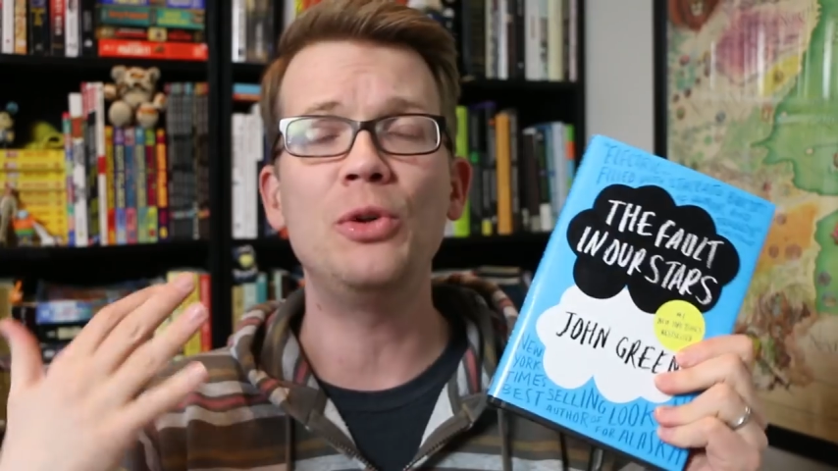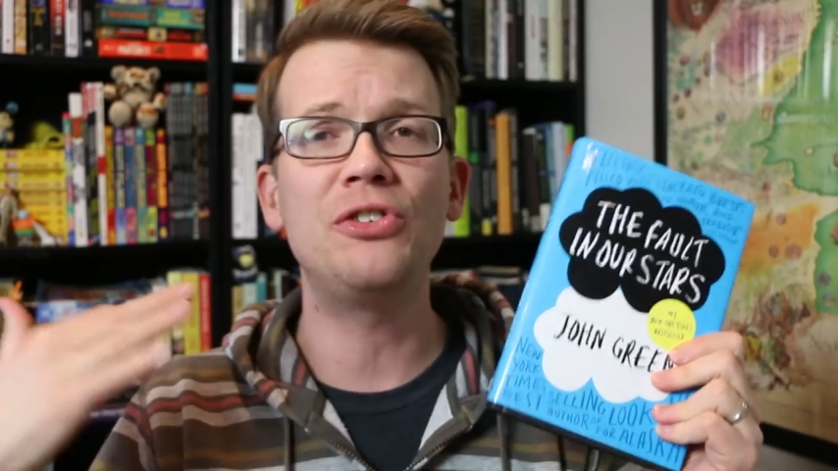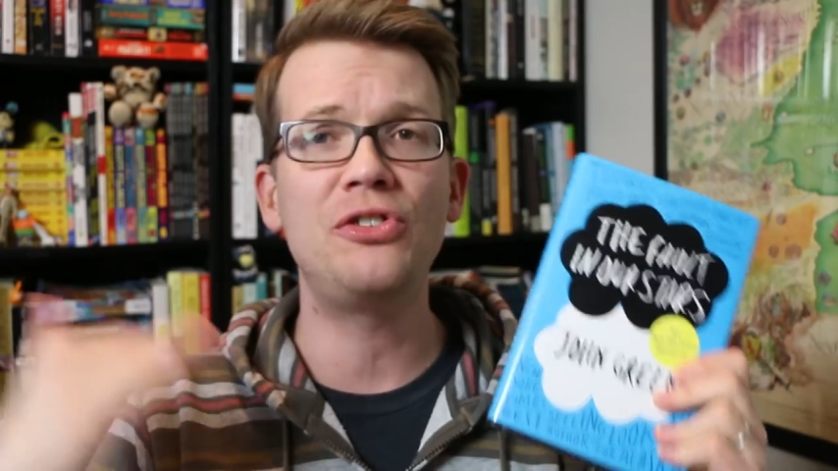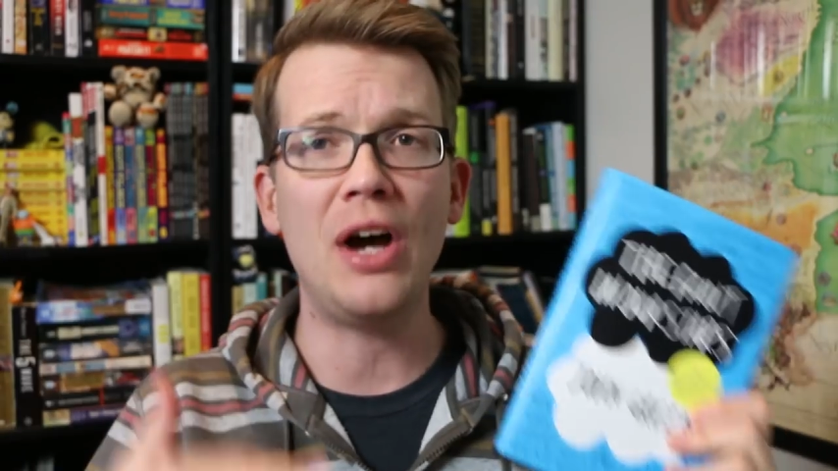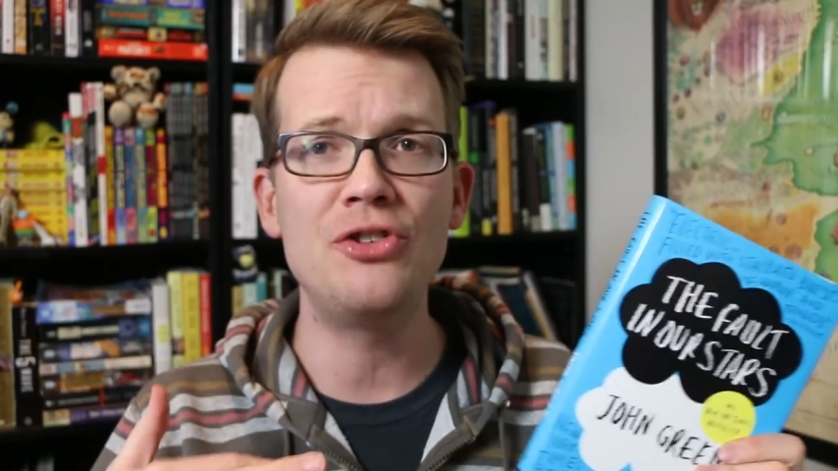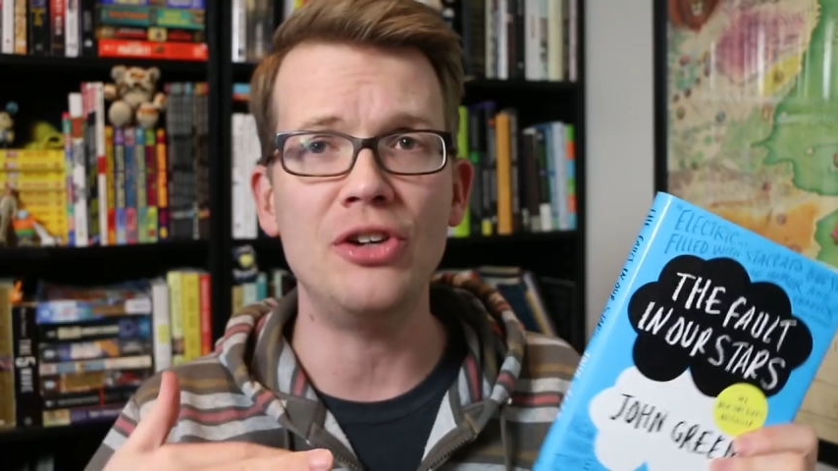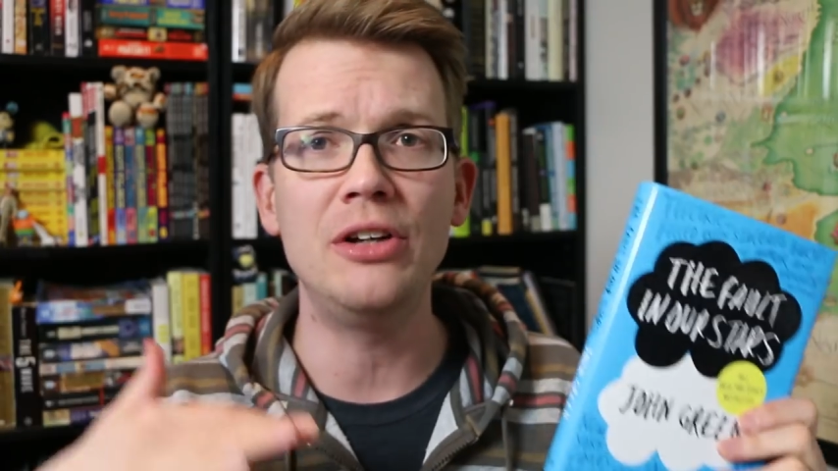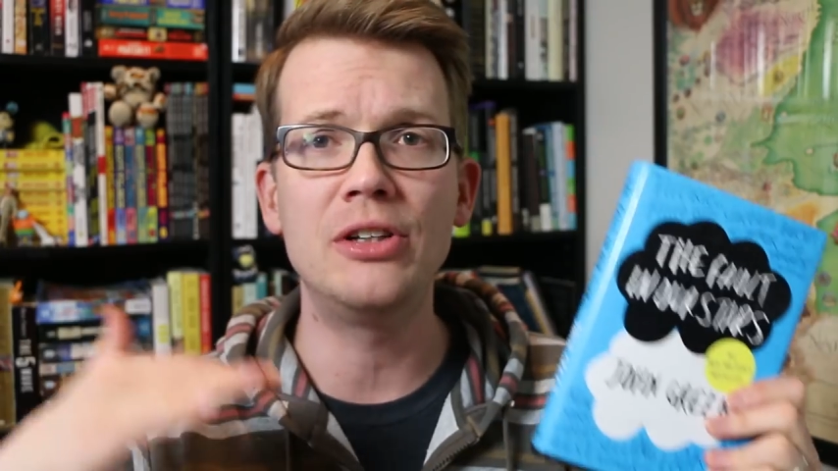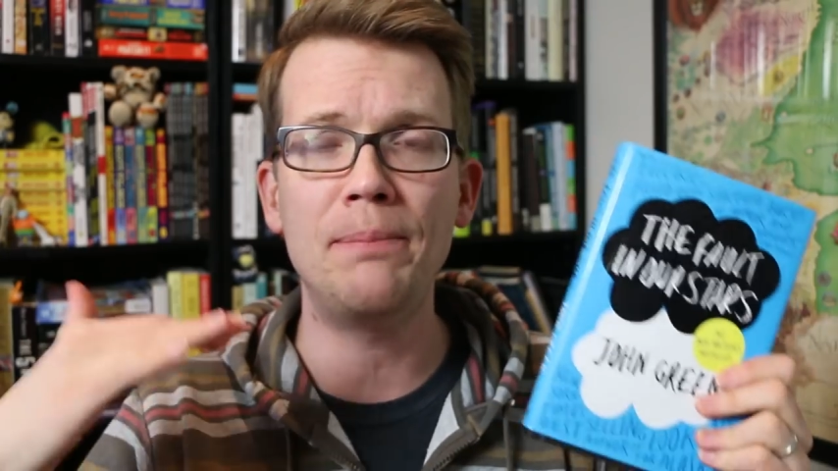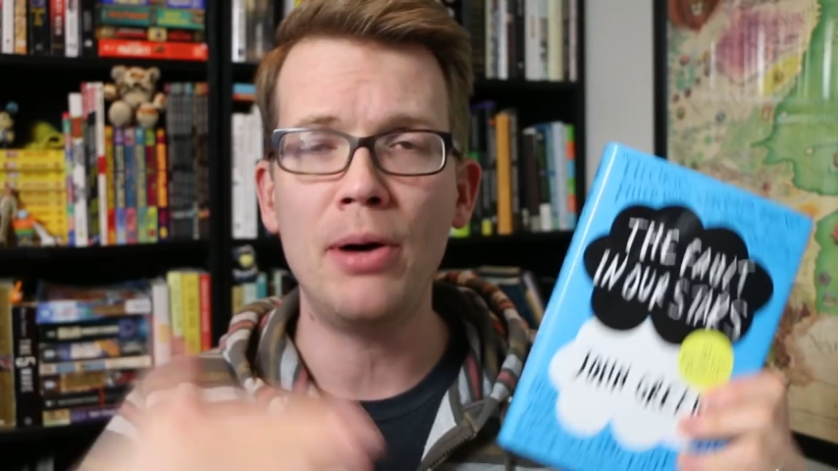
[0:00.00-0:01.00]
This was such
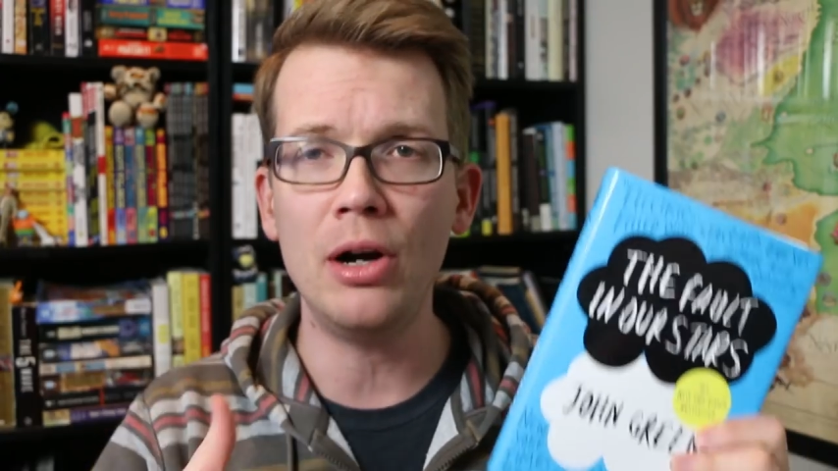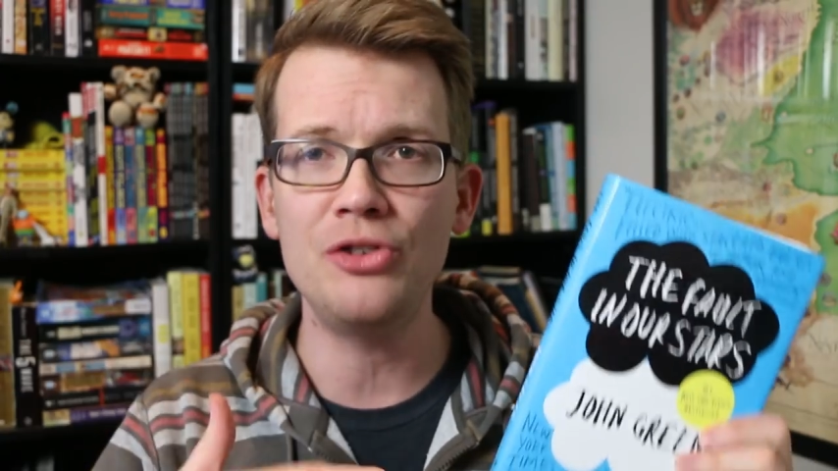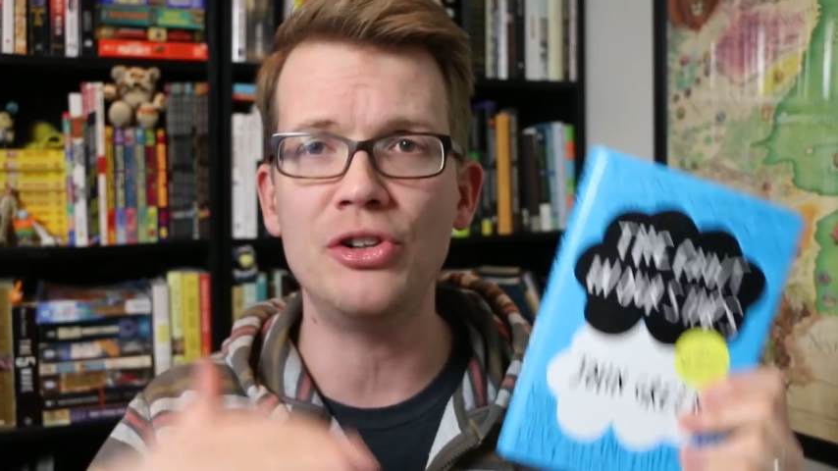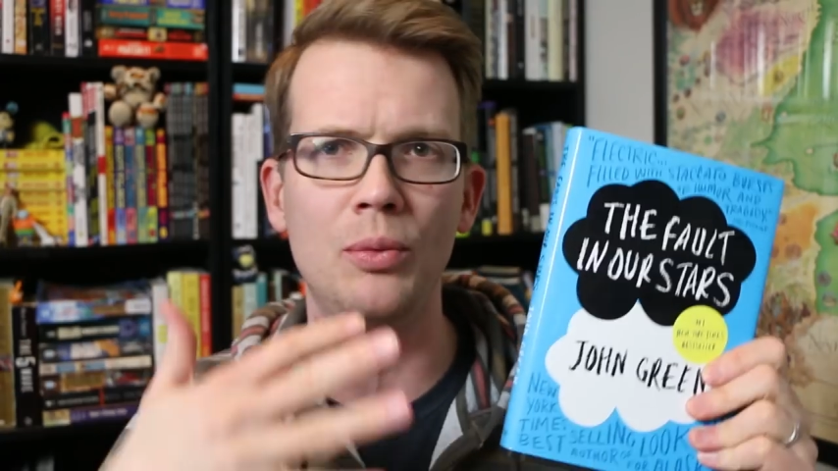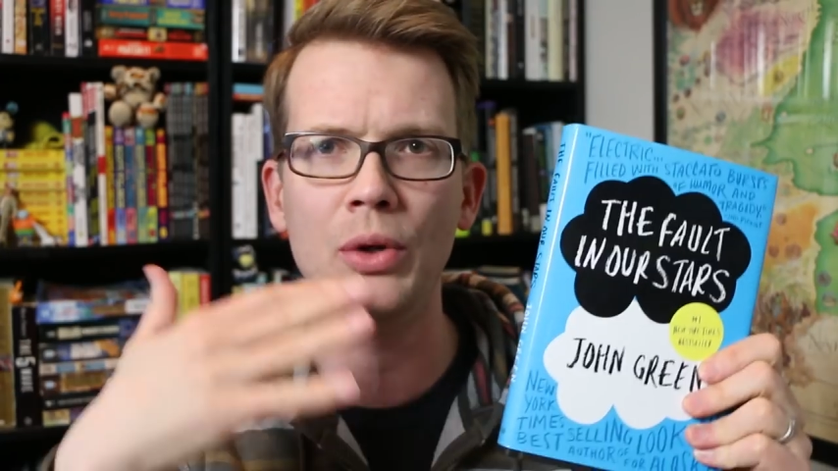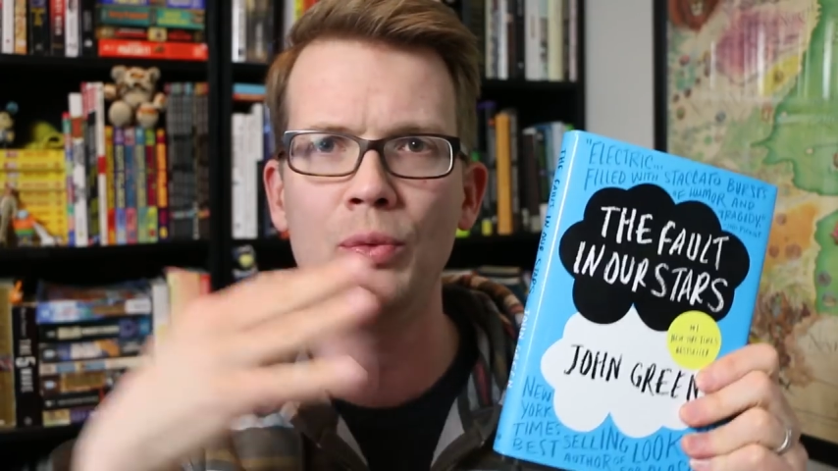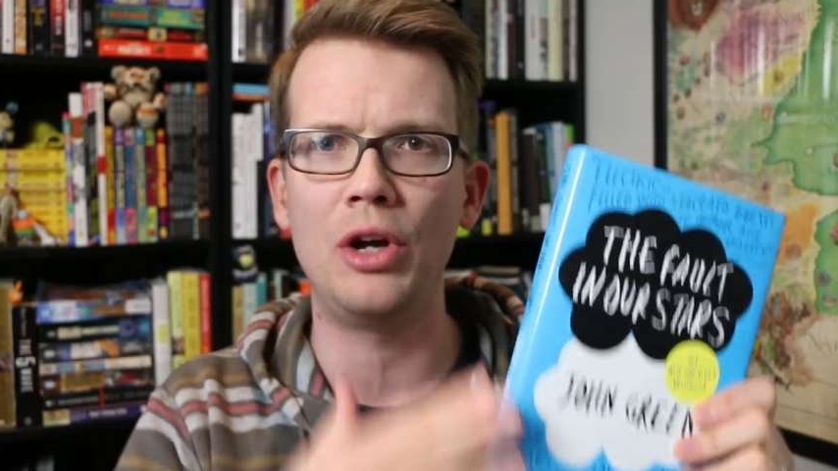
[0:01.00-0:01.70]
a departure when